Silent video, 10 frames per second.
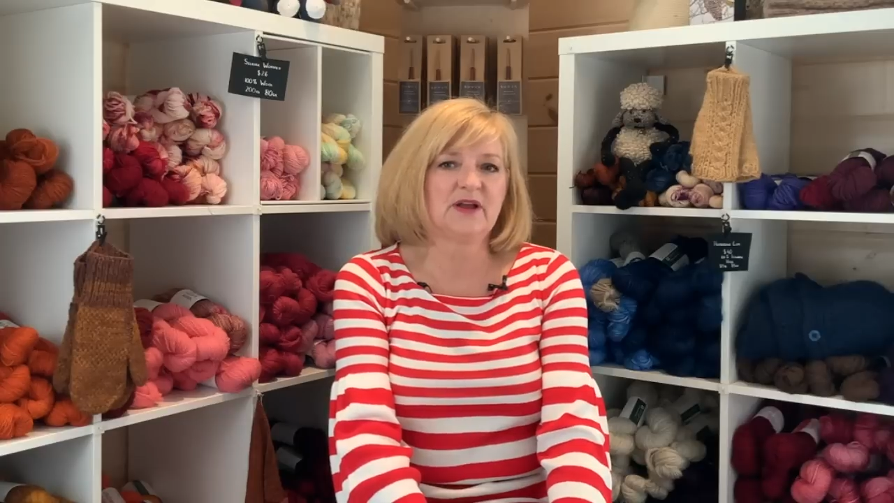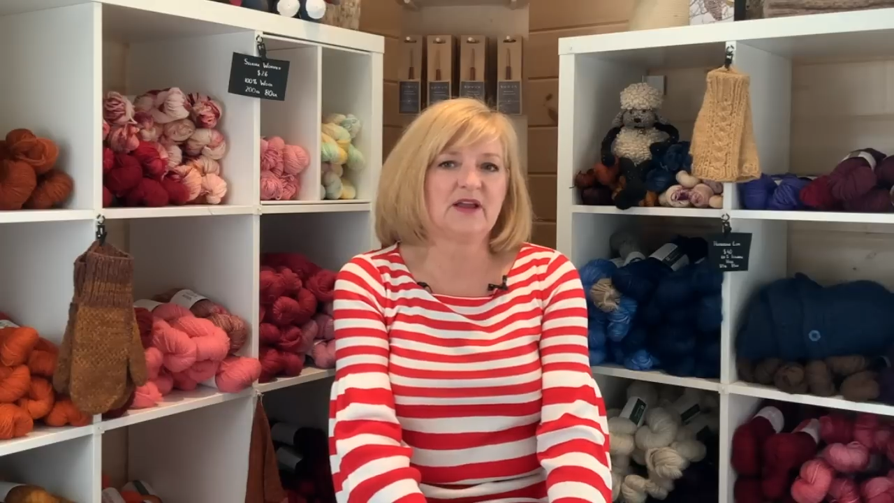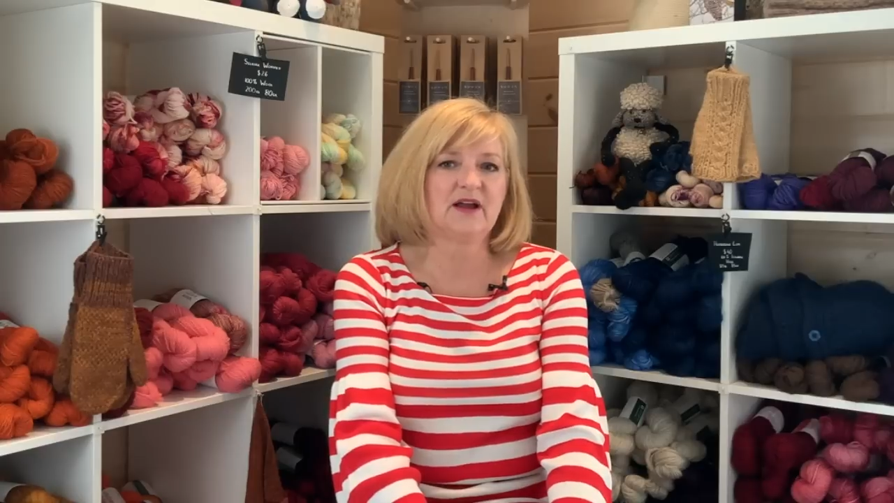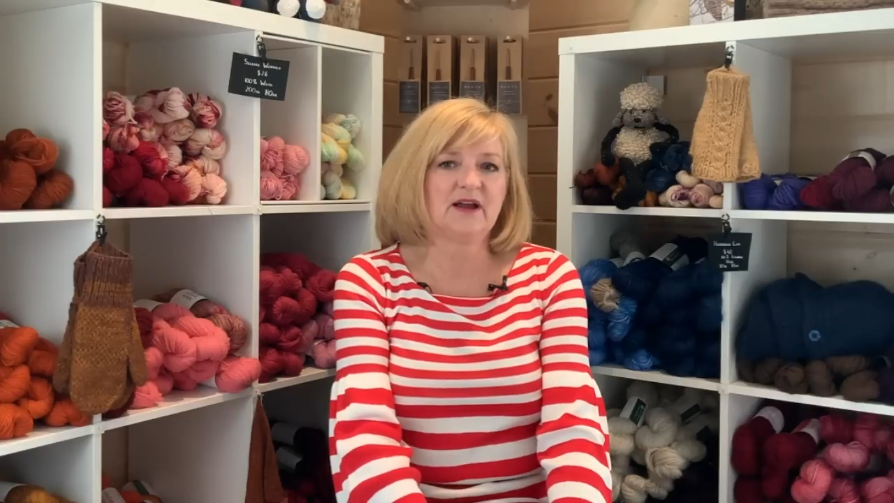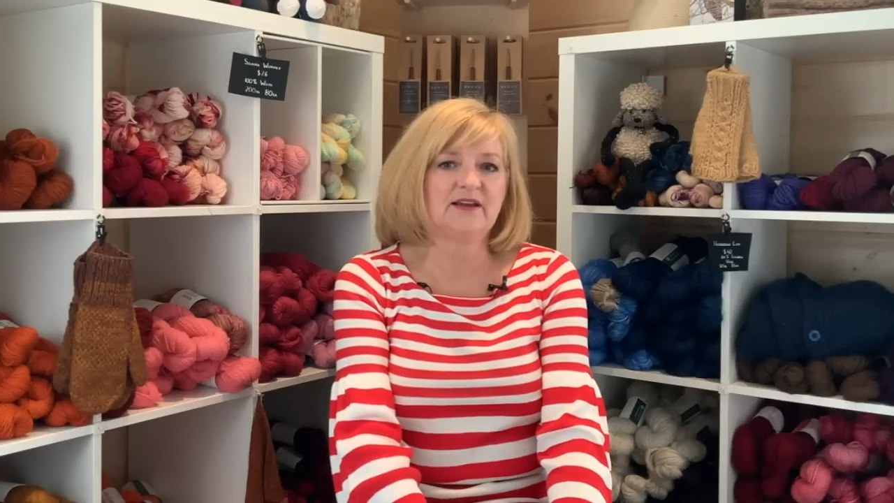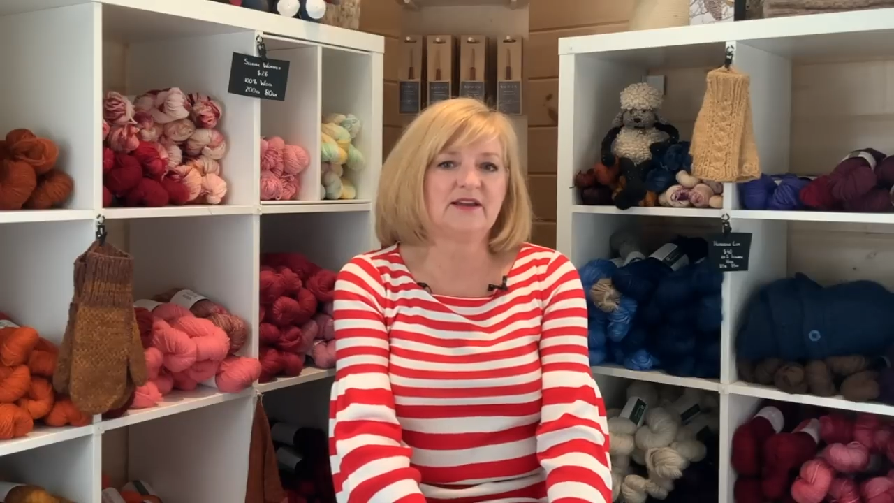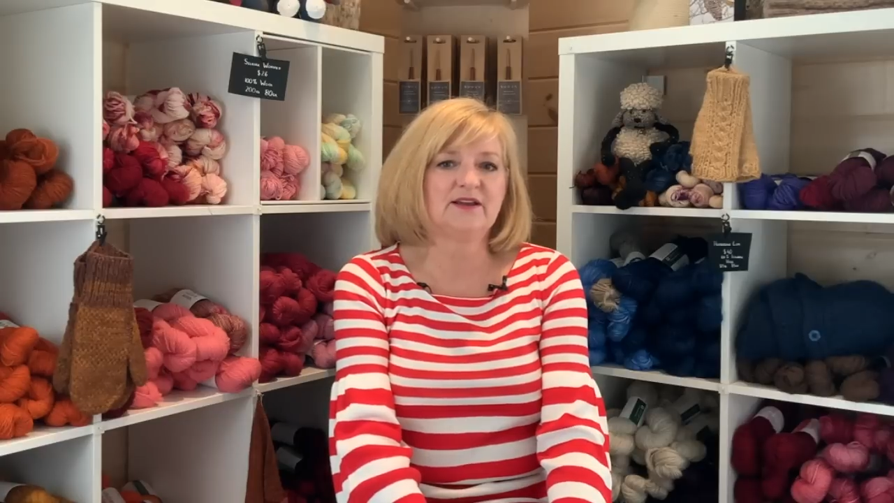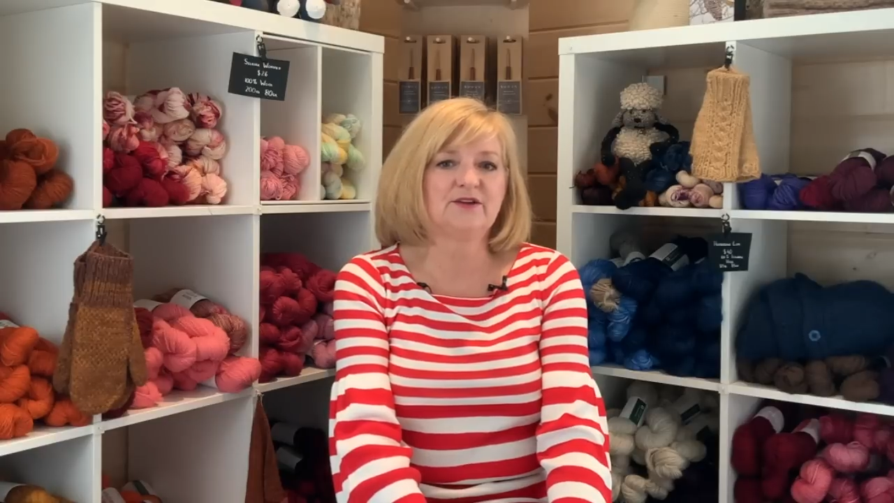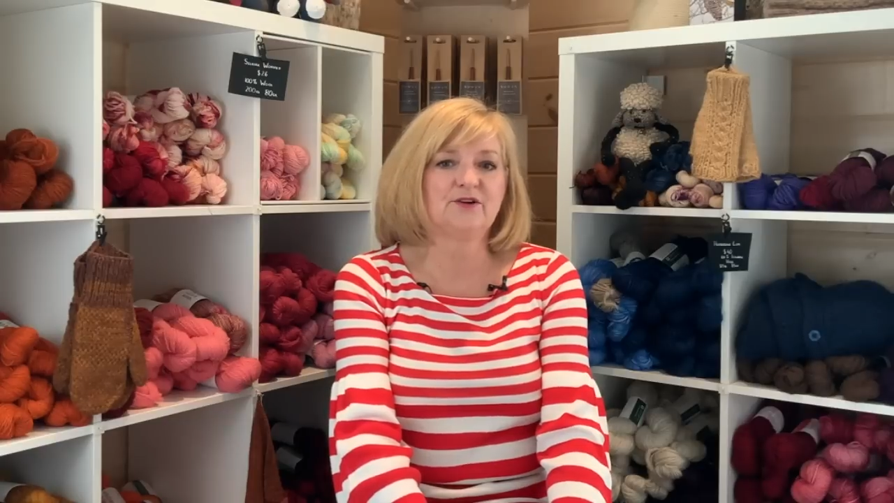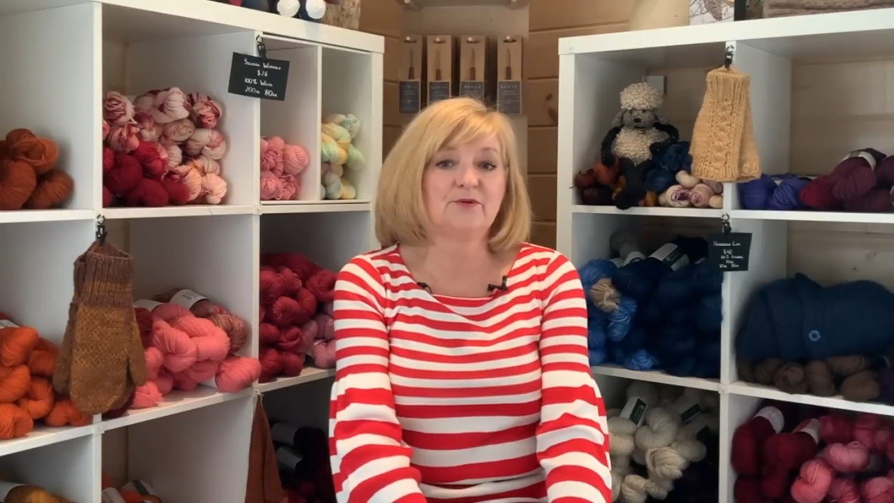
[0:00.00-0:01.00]
by
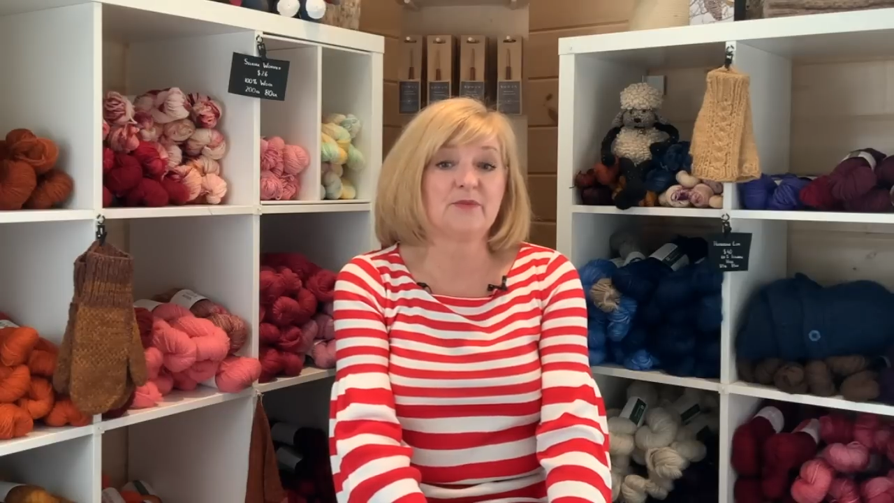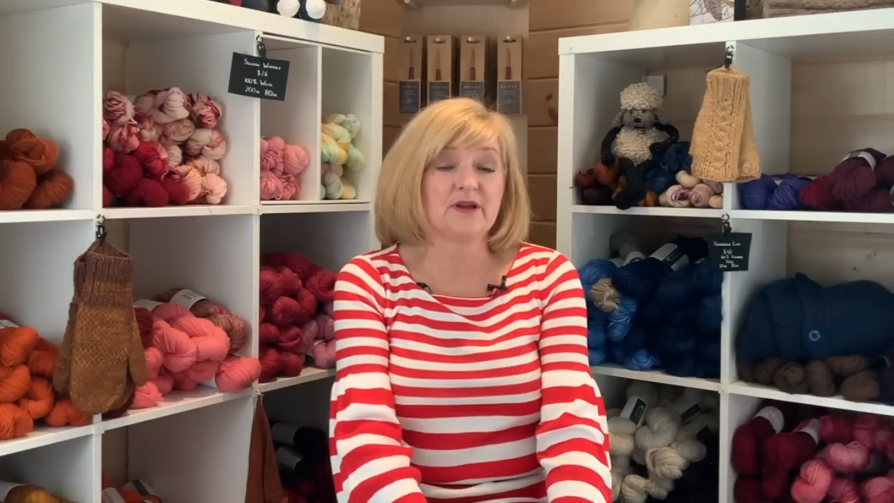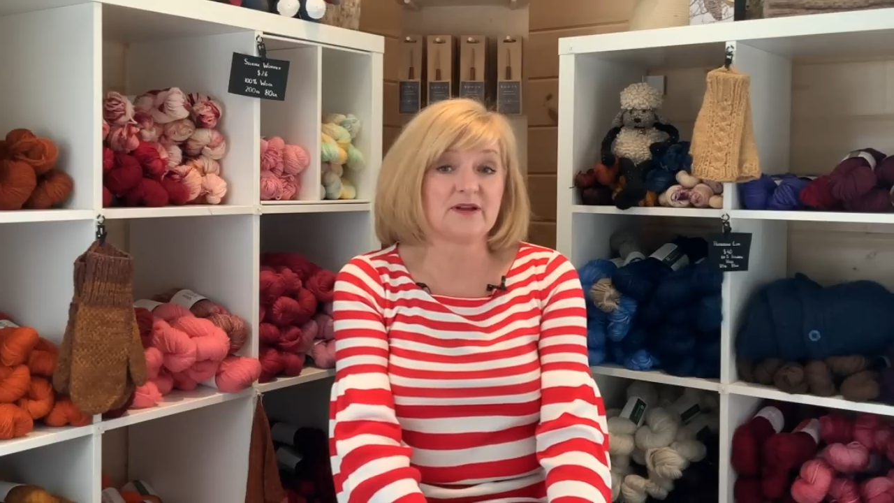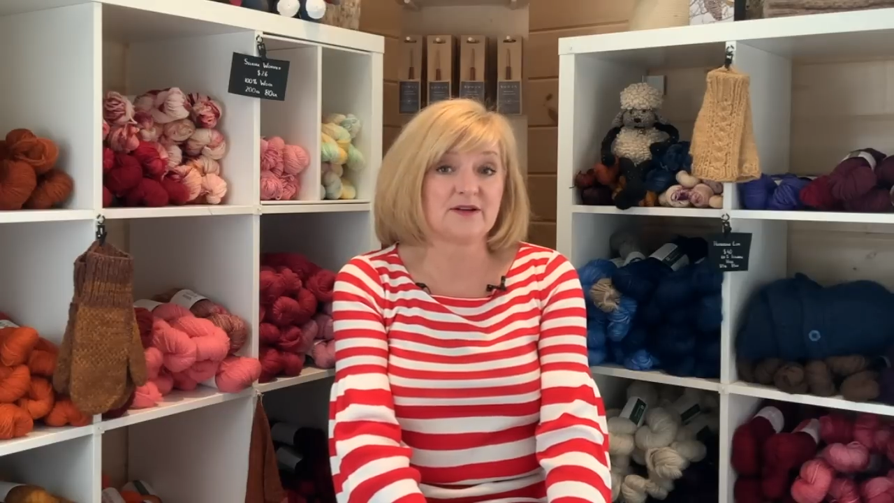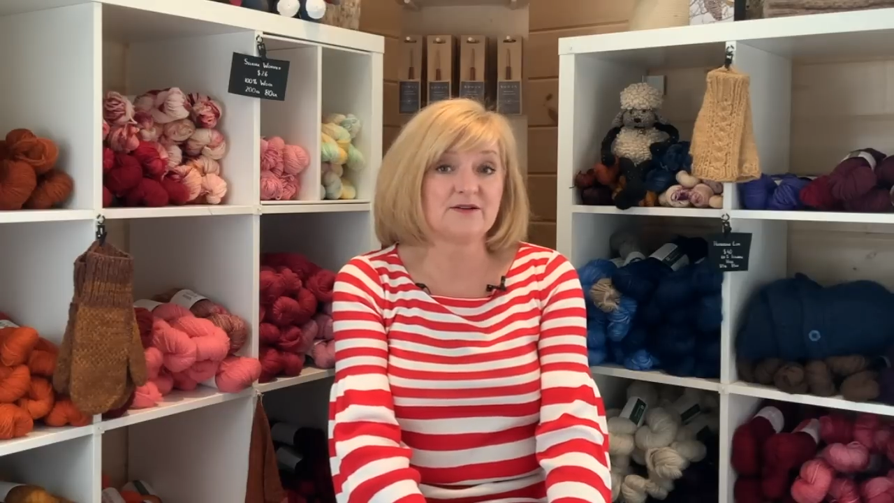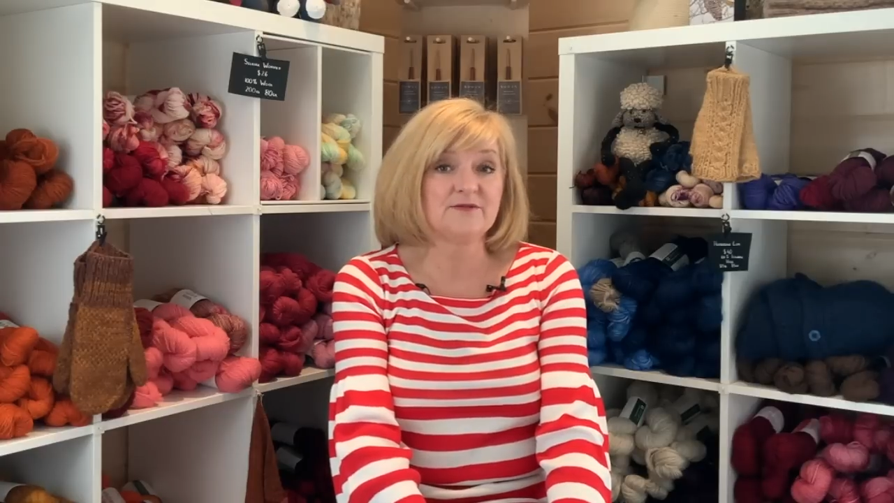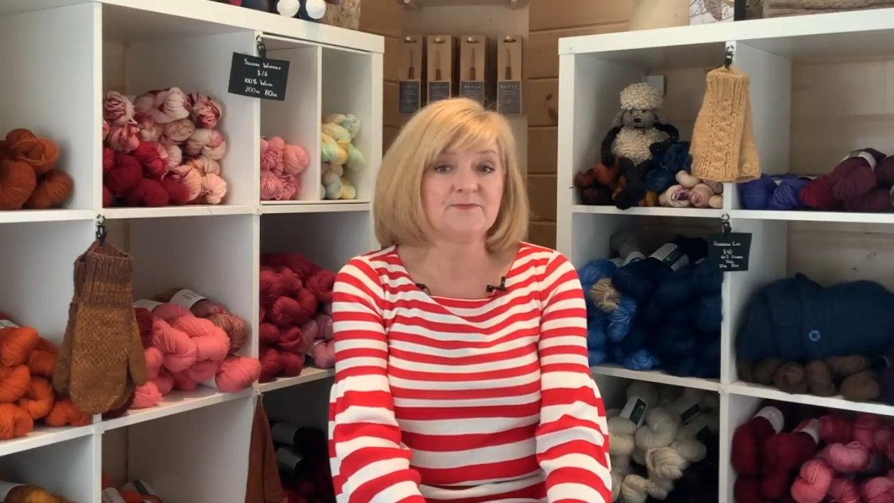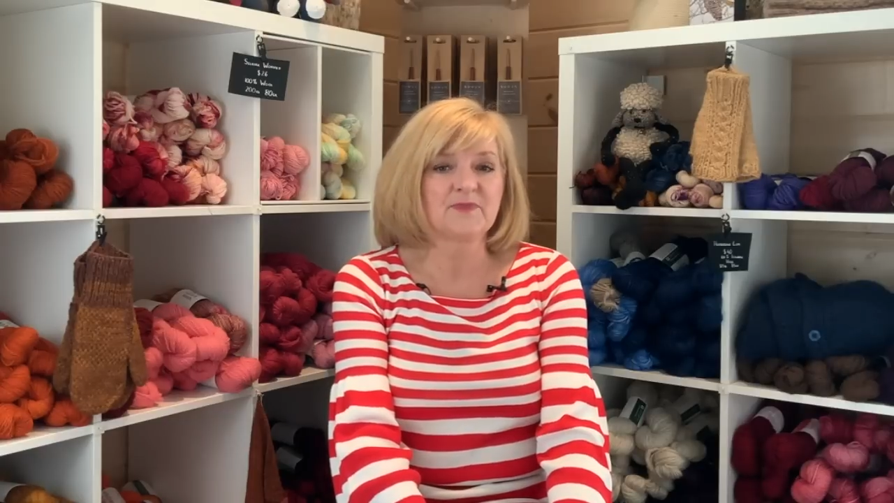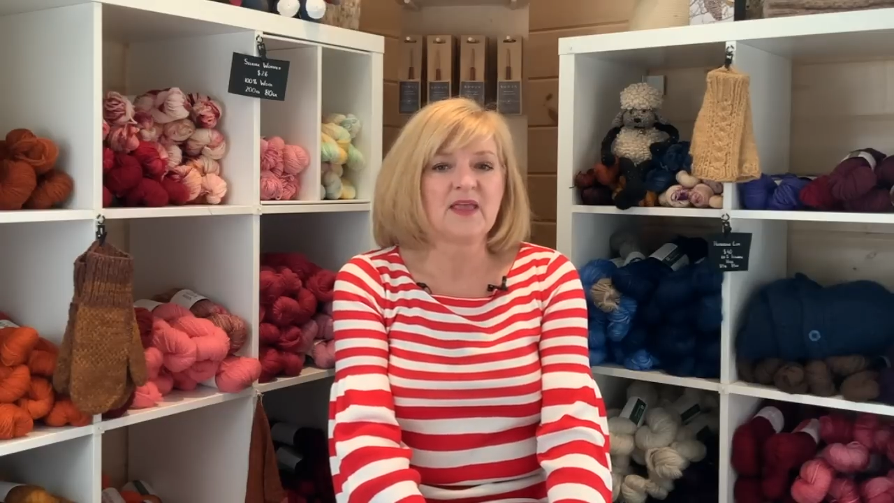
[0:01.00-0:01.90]
Heidi Kirmayer,